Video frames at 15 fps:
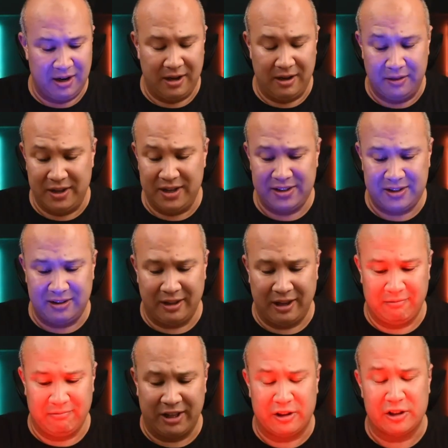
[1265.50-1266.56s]
these like
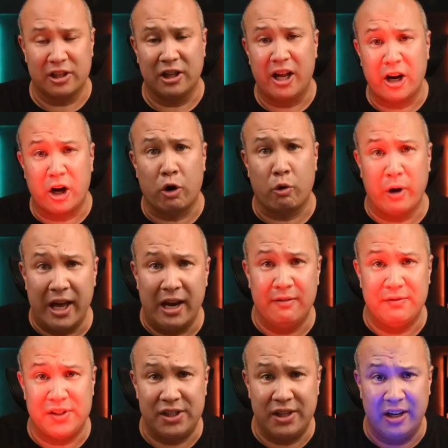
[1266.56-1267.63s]
there's a lot of creative
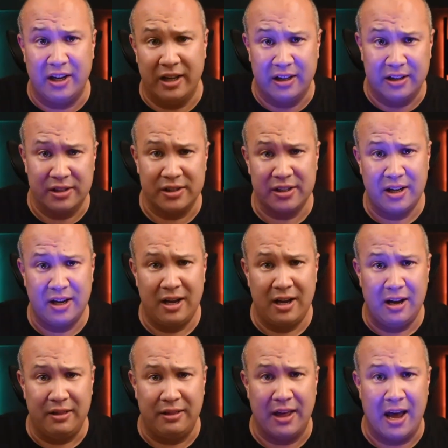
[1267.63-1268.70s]
scenes
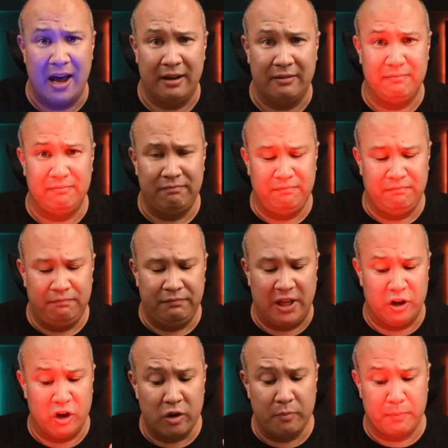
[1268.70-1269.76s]
that
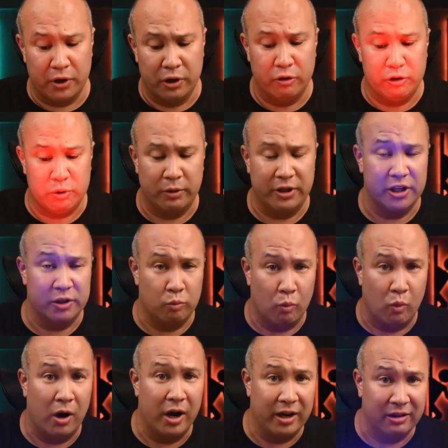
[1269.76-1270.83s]
you can produce with this
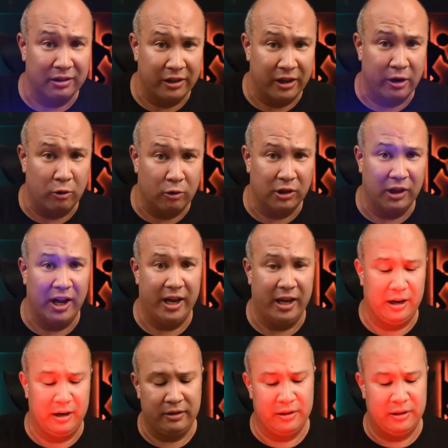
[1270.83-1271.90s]
one little light.
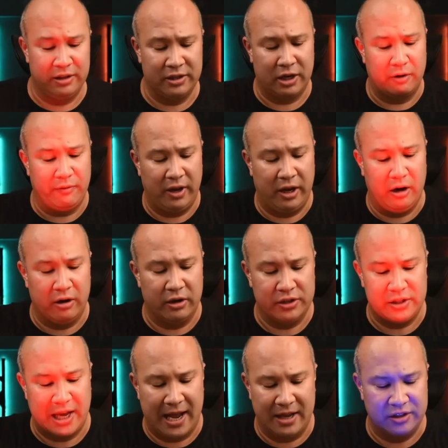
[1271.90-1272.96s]
This guy over here
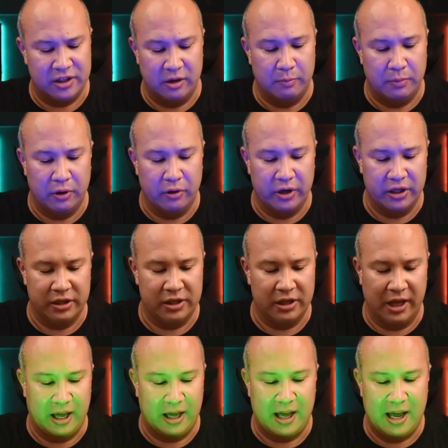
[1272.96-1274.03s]
just has the ability
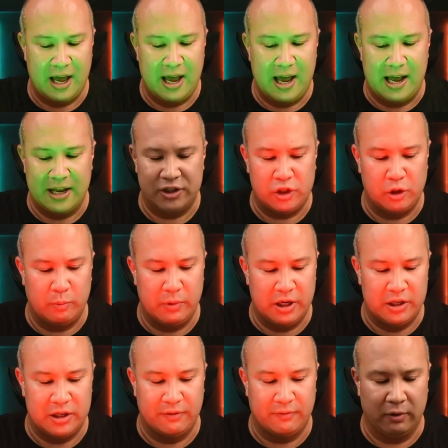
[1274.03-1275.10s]
to has so many
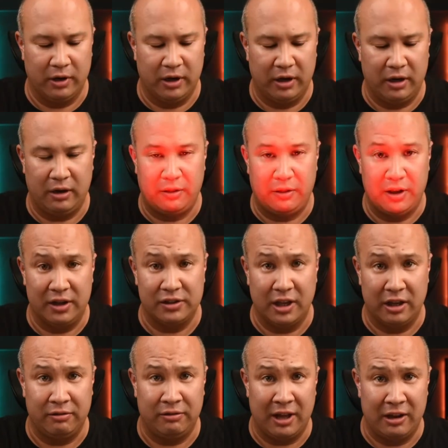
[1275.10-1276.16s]
different things
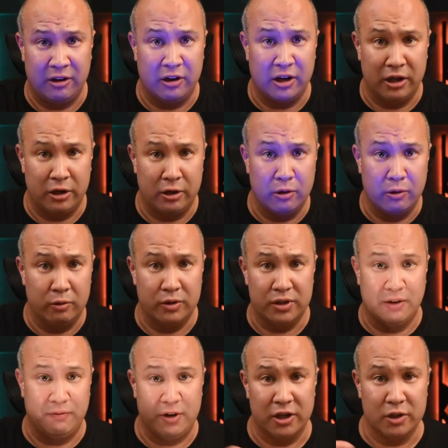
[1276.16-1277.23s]
that you can use
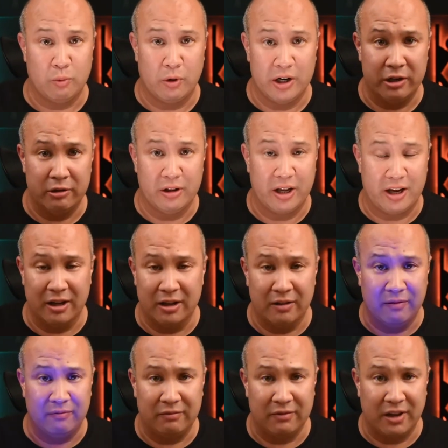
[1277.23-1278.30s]
if you just want to do like a
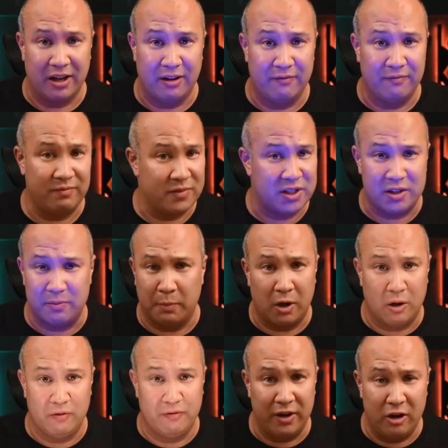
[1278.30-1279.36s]
small
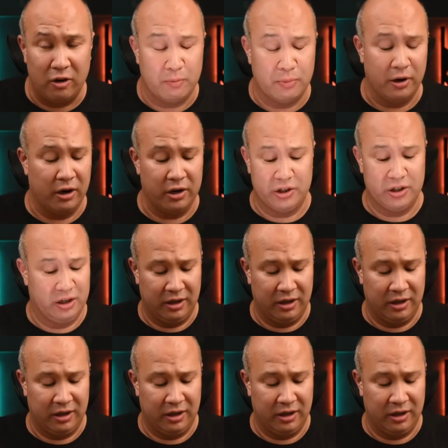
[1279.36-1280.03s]
video production.